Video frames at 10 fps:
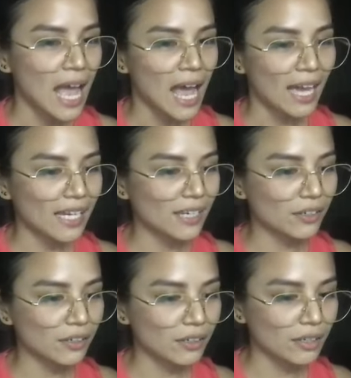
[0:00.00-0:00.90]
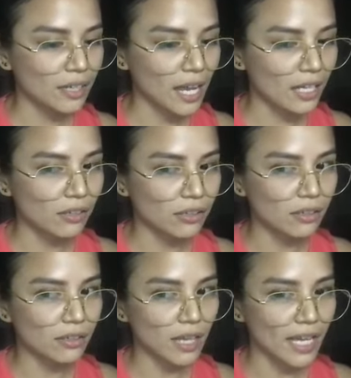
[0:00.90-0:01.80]
I I could
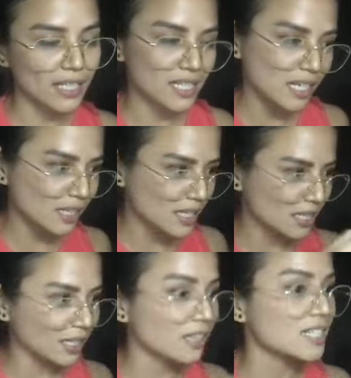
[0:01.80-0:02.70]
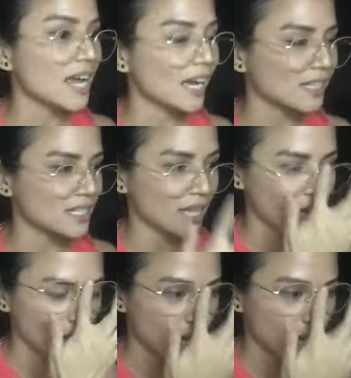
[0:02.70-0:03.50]
I see these little signs that